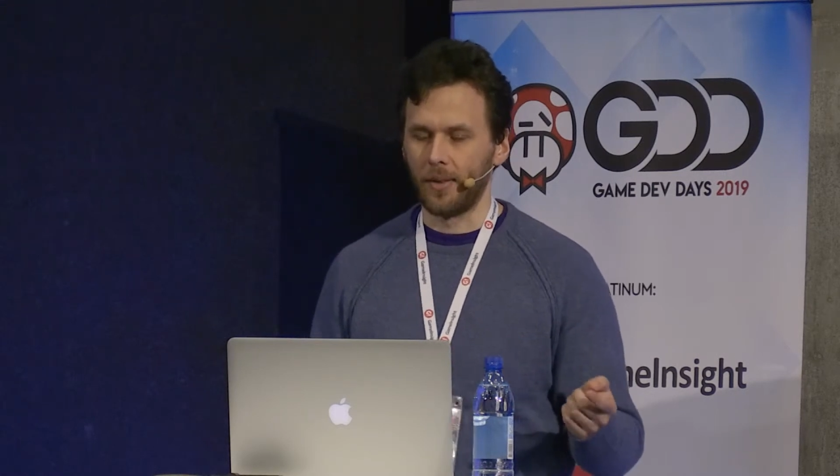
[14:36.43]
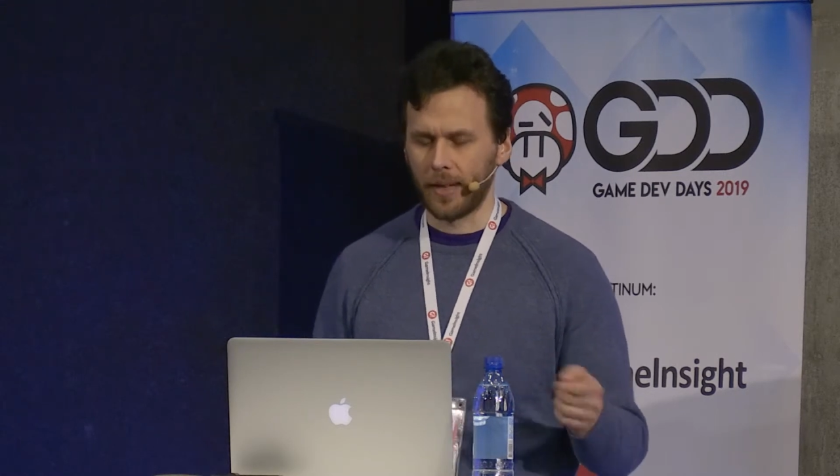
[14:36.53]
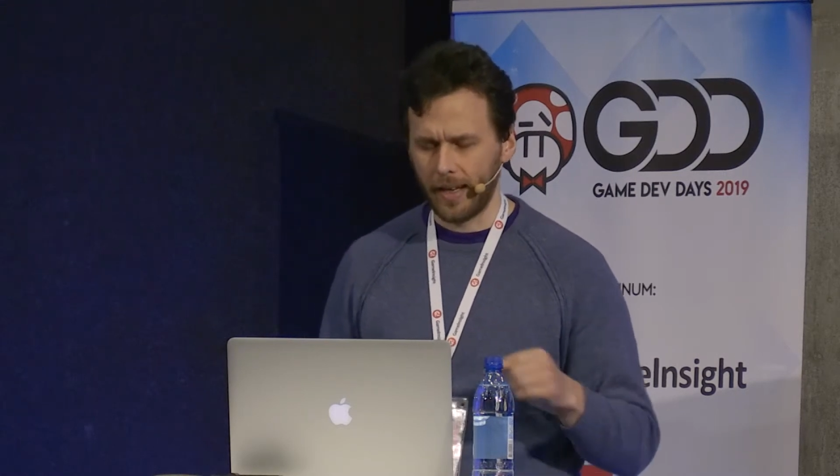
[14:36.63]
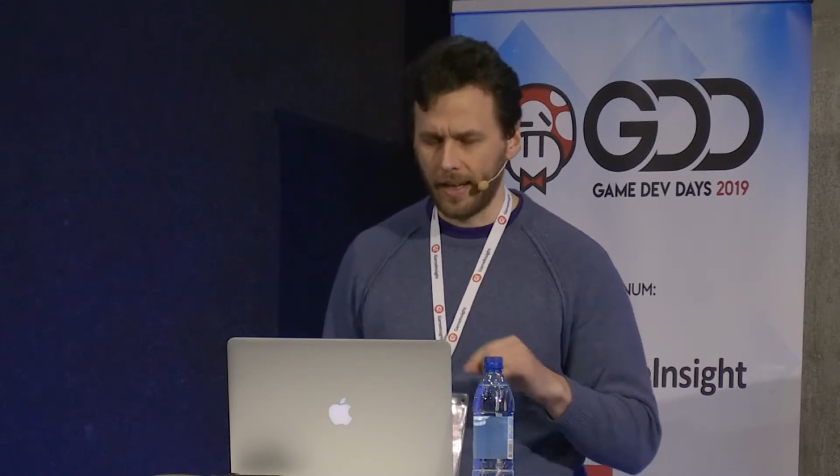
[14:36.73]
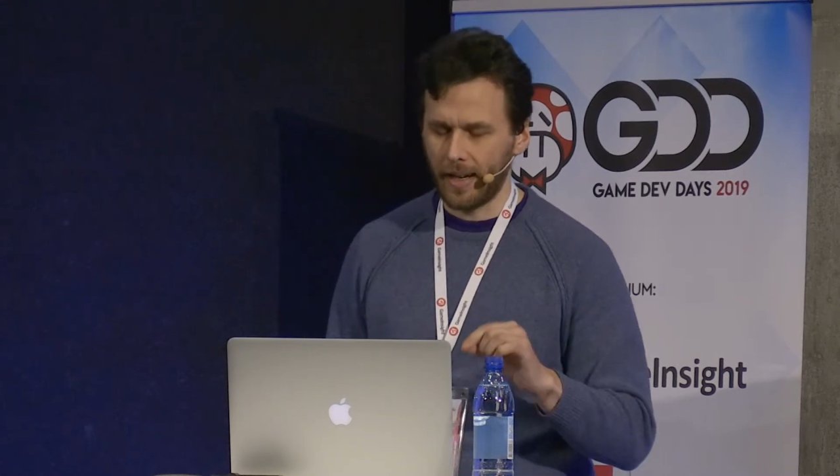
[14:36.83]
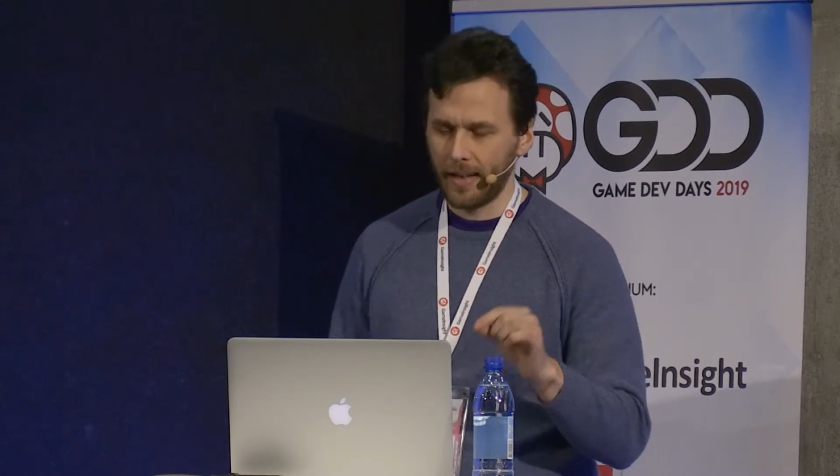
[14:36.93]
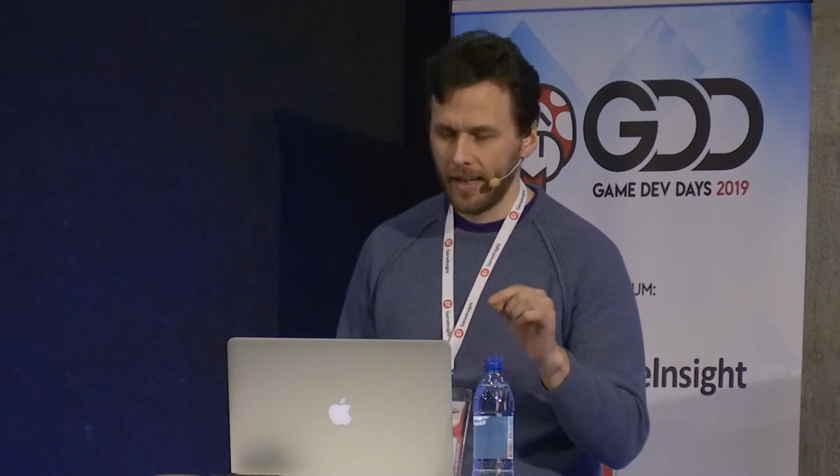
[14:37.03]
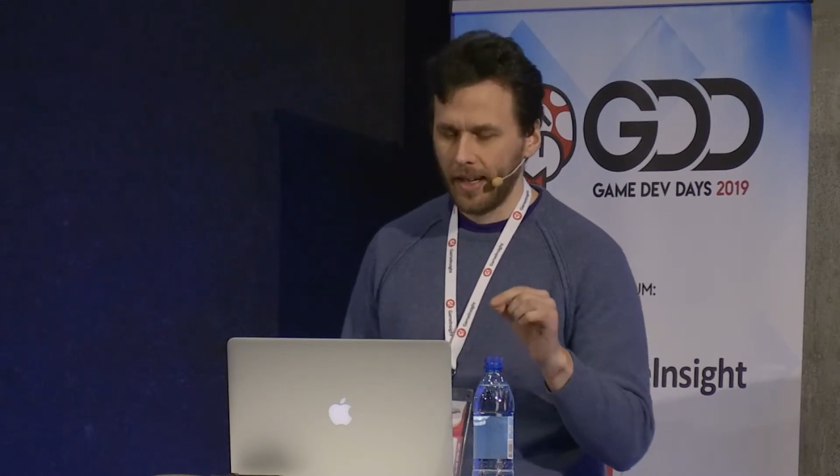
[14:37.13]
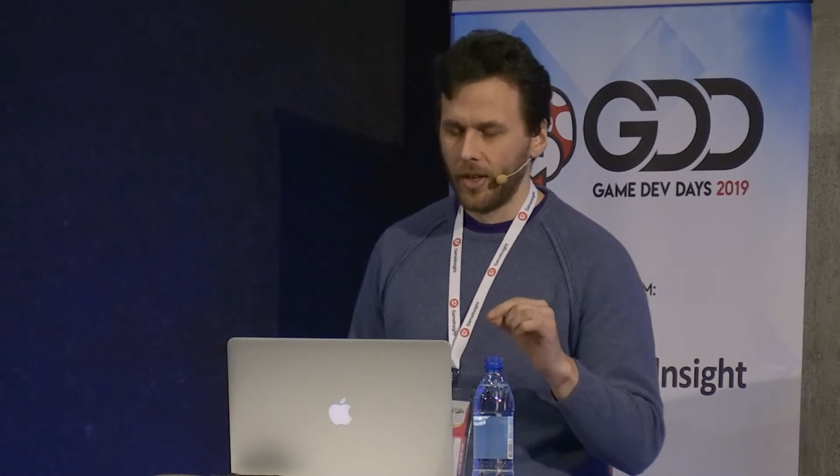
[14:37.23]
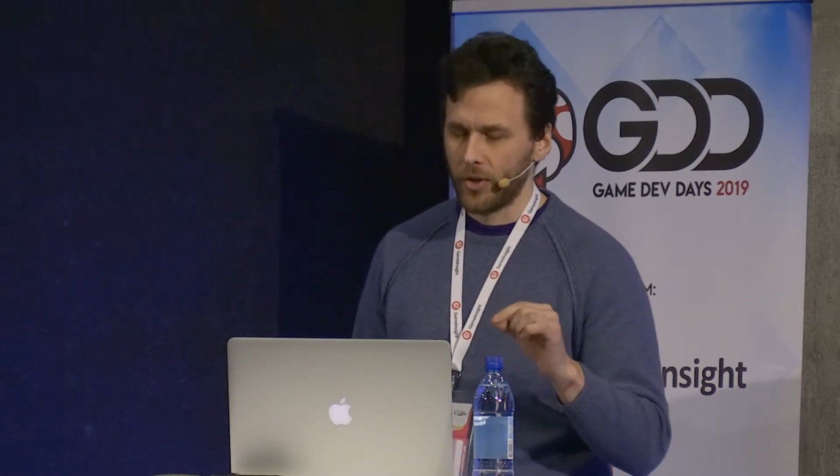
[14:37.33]
okay, yeah,
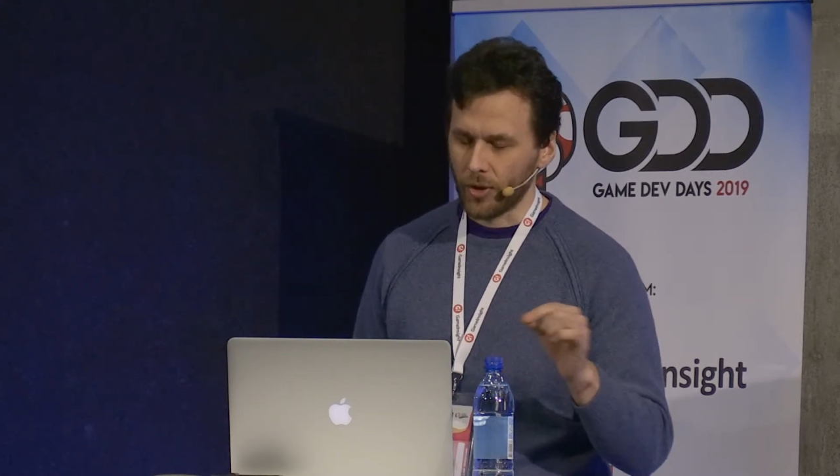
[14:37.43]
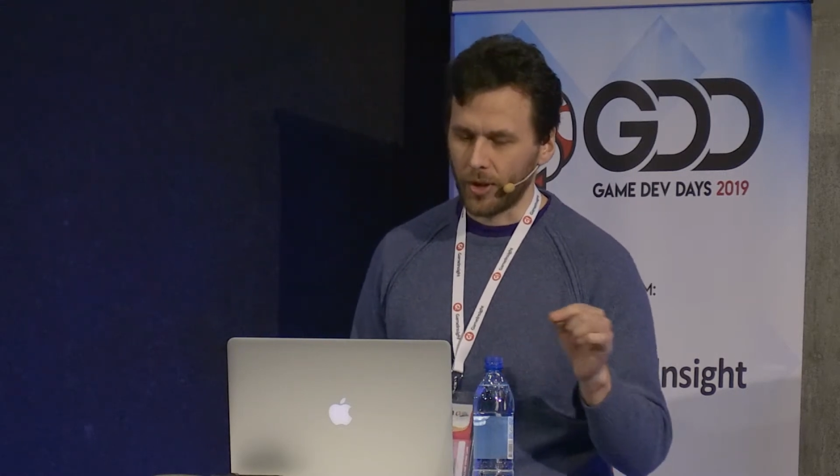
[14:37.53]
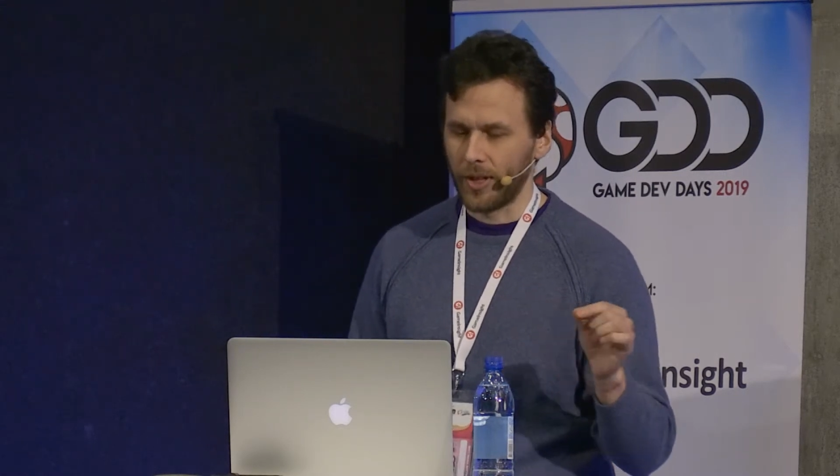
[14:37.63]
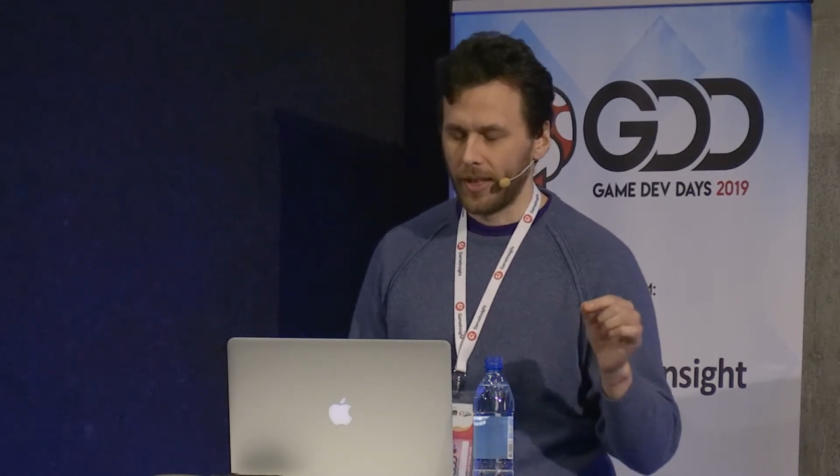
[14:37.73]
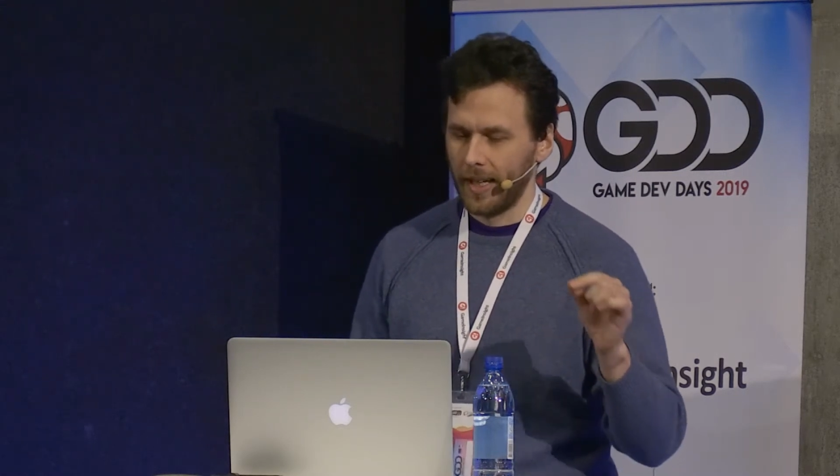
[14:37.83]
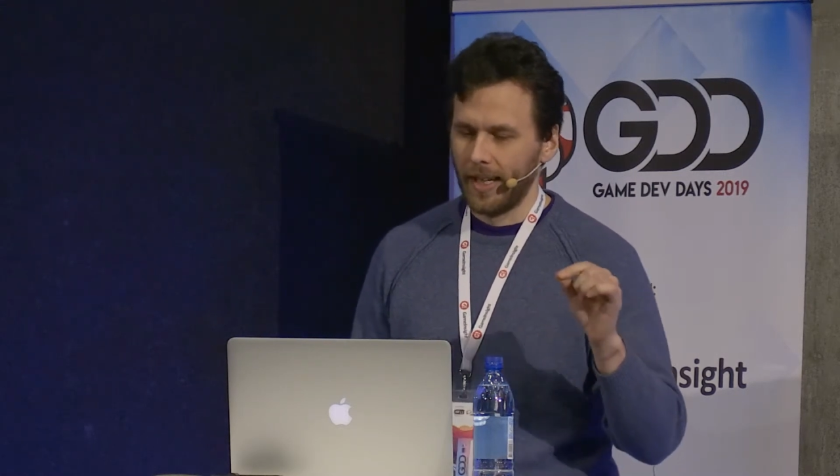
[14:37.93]
sure.